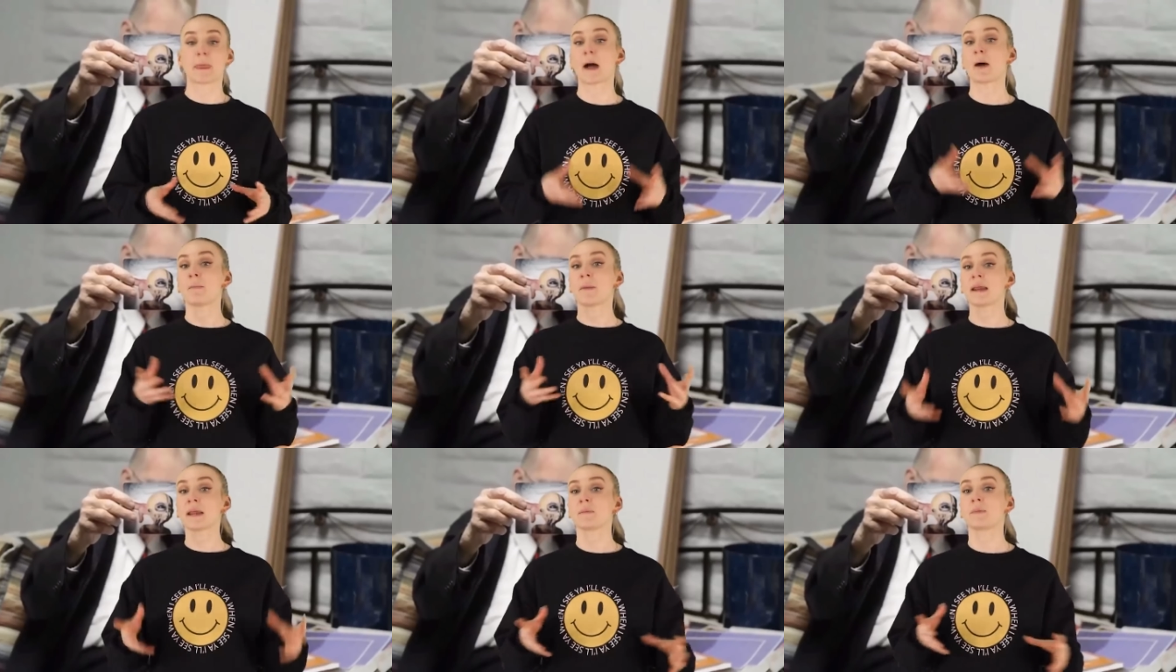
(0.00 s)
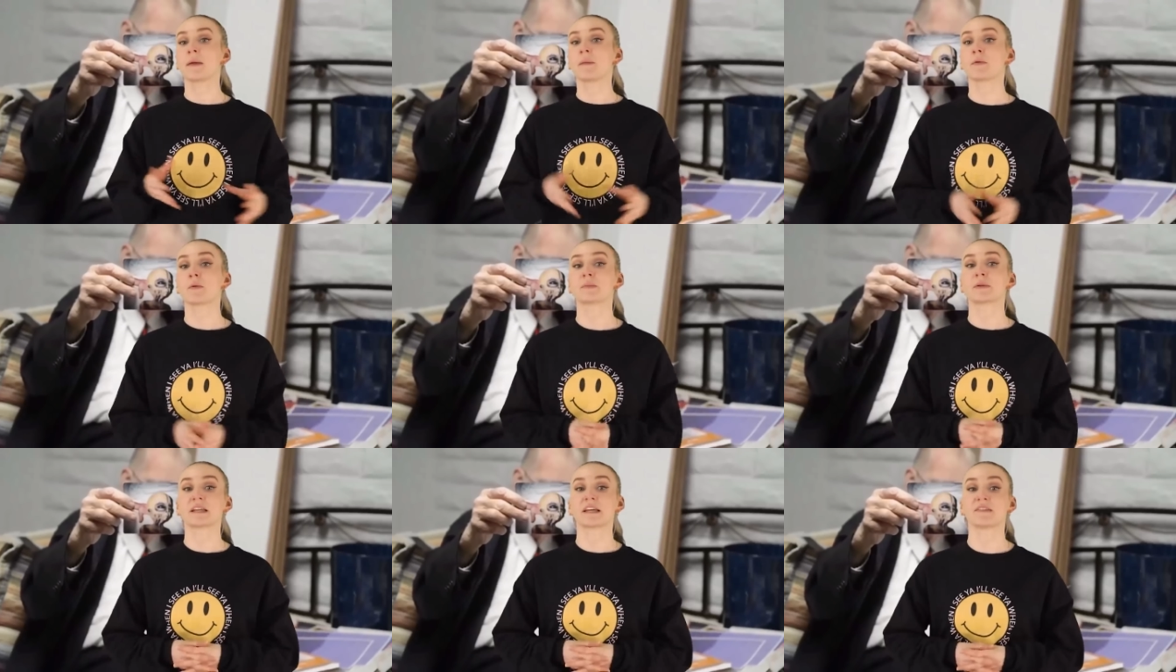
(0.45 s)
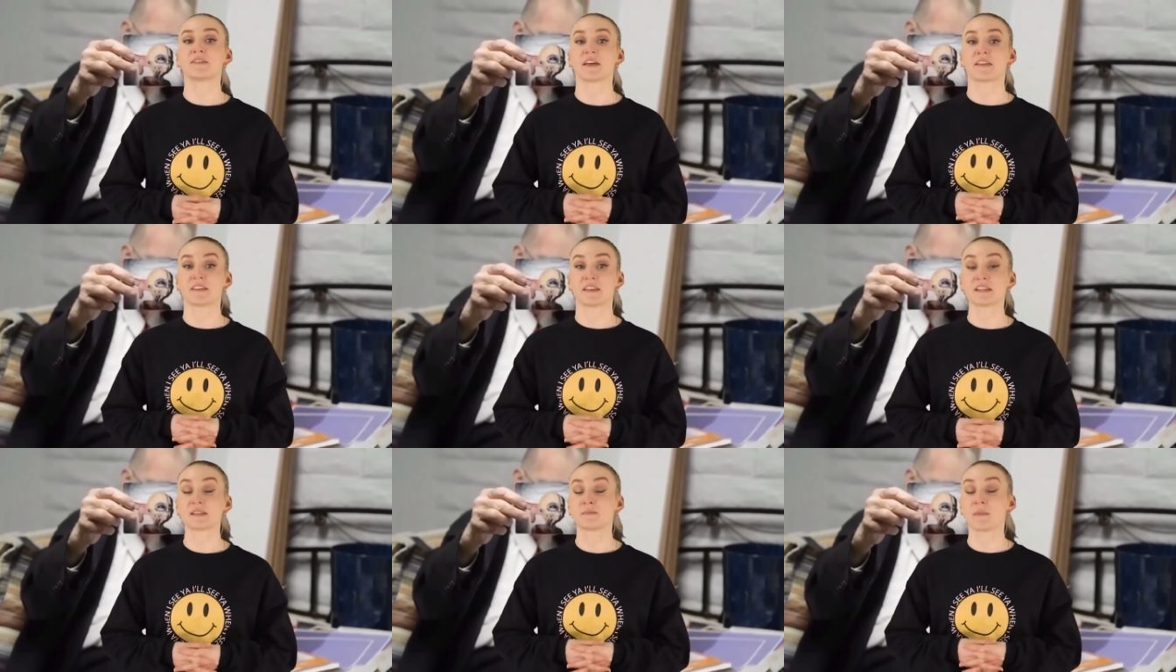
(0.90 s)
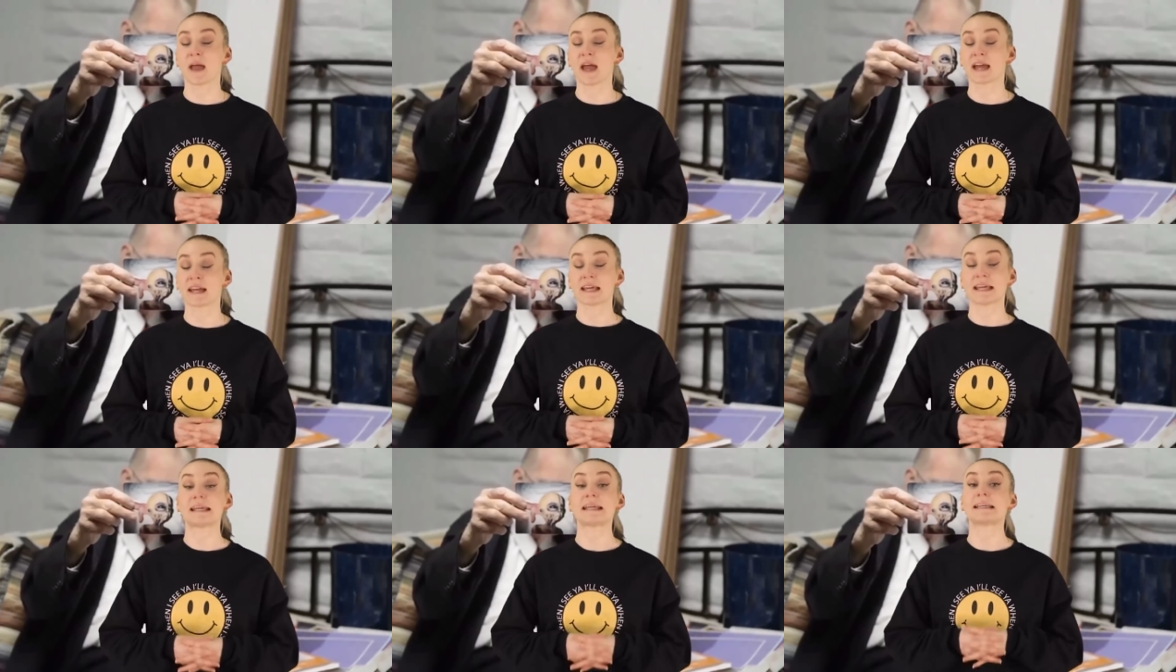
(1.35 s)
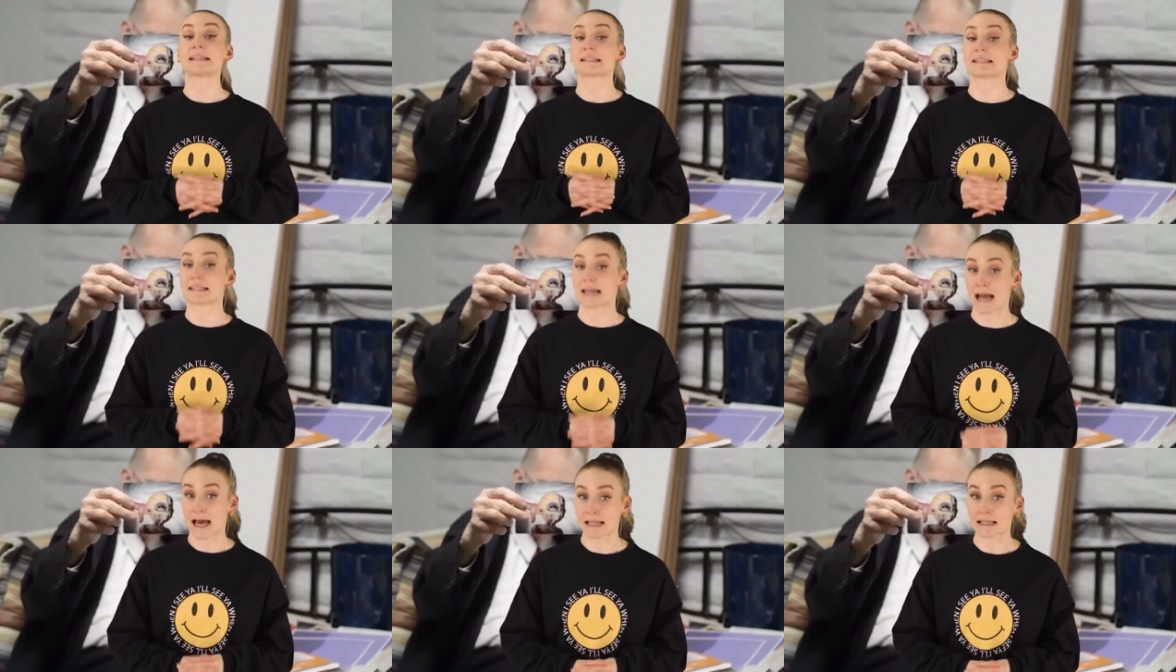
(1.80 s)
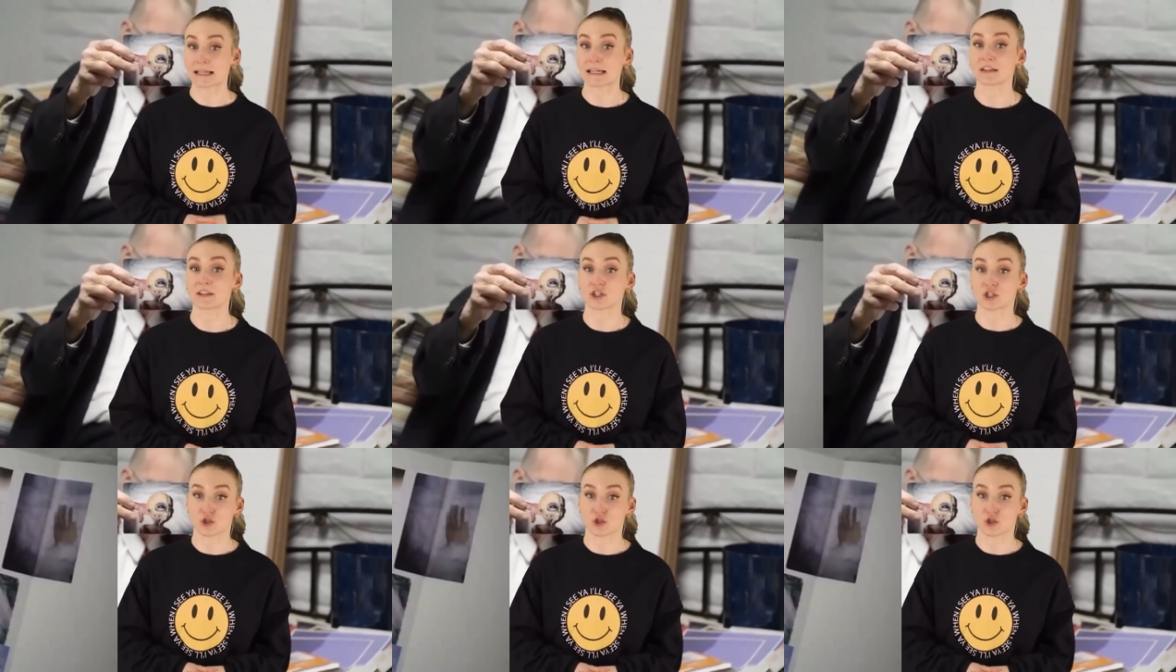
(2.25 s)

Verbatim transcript: Now, many people believe that this man is telling